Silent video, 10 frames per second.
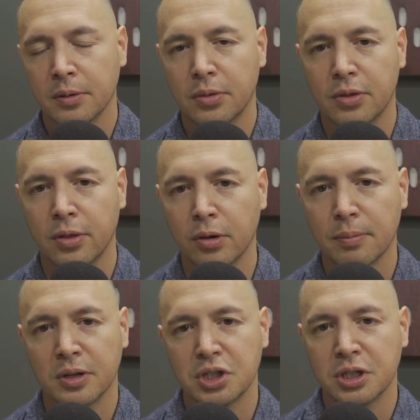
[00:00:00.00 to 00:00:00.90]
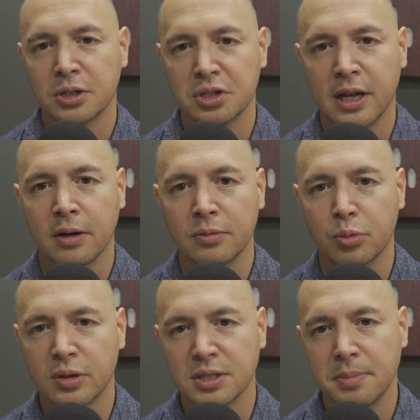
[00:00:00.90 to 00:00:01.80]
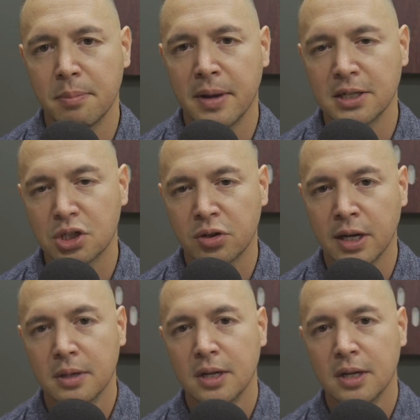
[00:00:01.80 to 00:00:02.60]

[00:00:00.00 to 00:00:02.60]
30 plus years now, where it's been mainstream.